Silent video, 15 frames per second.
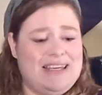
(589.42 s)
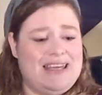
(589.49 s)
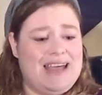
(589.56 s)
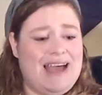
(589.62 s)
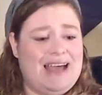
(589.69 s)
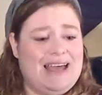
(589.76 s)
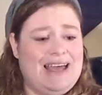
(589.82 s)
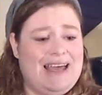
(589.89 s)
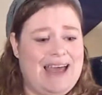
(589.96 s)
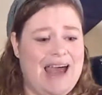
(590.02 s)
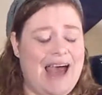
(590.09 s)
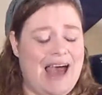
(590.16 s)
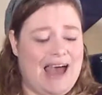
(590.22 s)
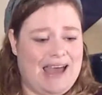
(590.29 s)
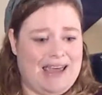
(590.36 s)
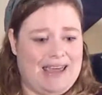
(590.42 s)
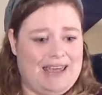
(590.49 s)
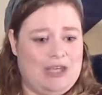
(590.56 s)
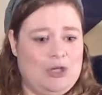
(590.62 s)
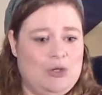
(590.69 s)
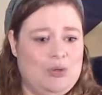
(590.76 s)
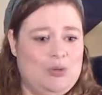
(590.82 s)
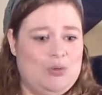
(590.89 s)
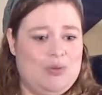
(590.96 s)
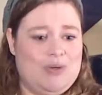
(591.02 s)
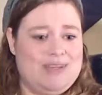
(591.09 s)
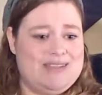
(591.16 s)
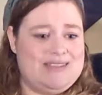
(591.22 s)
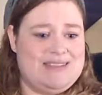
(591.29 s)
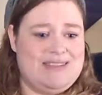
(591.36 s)
a guy who
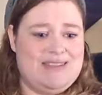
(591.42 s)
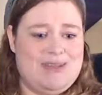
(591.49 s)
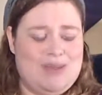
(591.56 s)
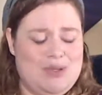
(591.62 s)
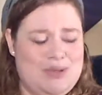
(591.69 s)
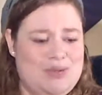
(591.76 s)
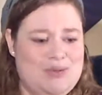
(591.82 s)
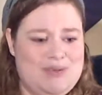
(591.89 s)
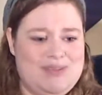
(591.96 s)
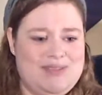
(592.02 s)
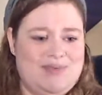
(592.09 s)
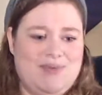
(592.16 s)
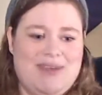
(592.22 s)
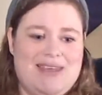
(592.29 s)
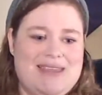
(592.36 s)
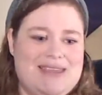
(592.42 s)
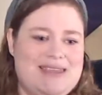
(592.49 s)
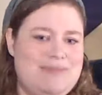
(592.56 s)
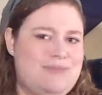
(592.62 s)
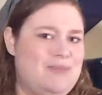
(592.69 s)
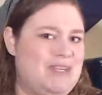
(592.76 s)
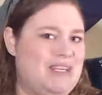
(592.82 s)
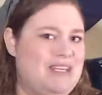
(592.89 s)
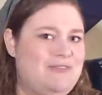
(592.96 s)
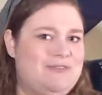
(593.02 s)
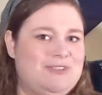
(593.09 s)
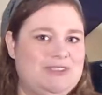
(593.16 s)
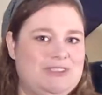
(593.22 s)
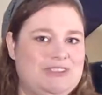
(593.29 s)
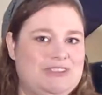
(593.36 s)
is enthused with
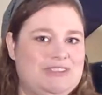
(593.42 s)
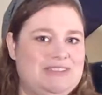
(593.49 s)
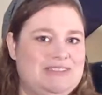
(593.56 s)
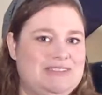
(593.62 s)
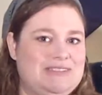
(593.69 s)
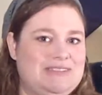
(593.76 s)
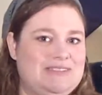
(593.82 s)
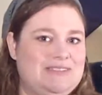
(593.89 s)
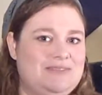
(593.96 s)
medieval